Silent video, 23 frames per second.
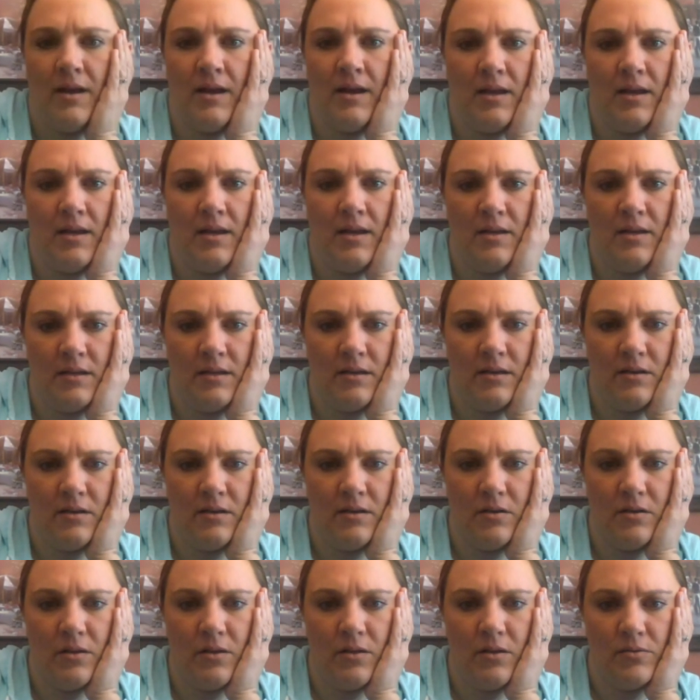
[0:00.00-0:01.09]
I
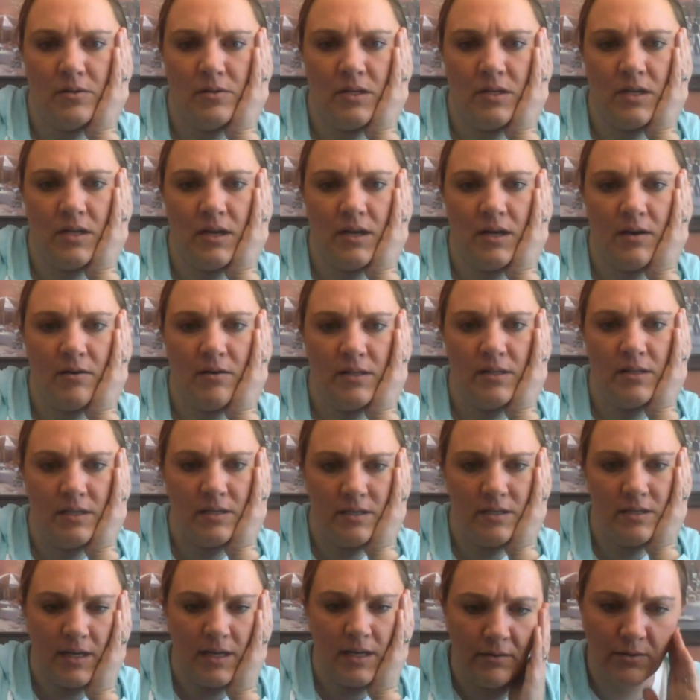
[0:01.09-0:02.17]
closed it out and
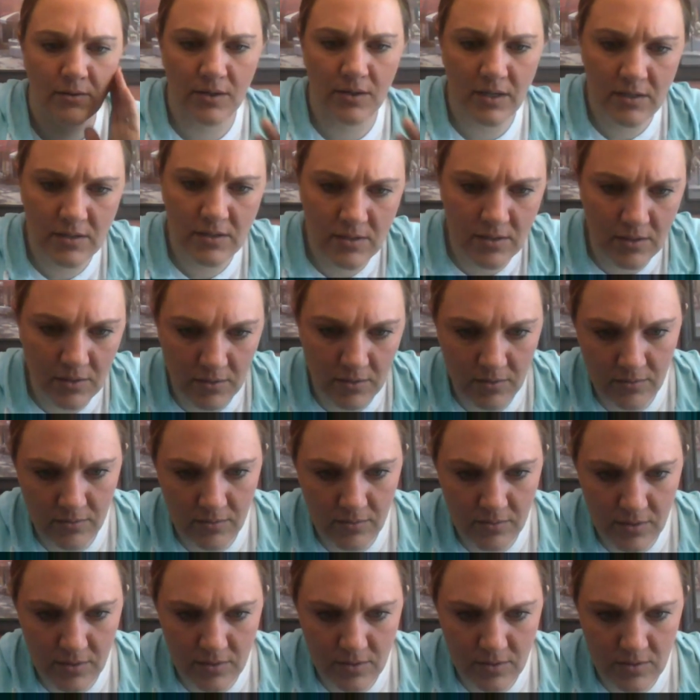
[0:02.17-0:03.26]
didn't download it, so
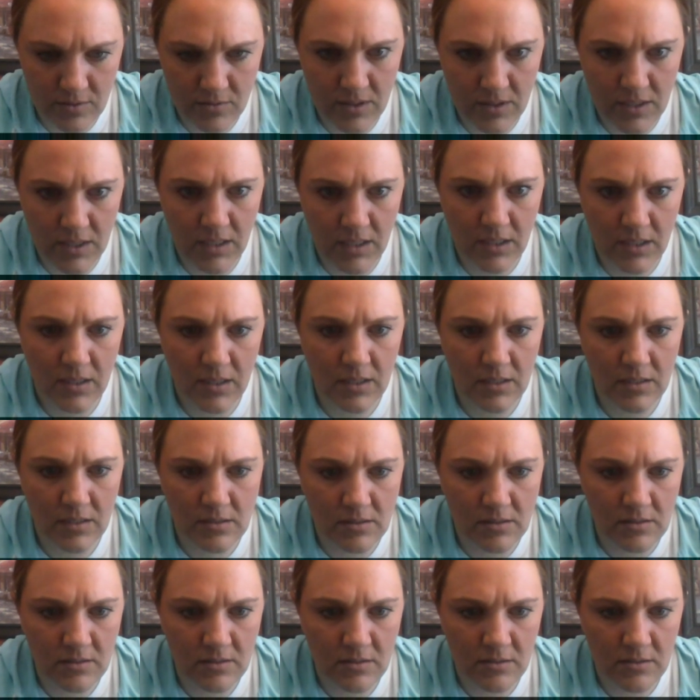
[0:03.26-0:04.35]
this is ridiculous.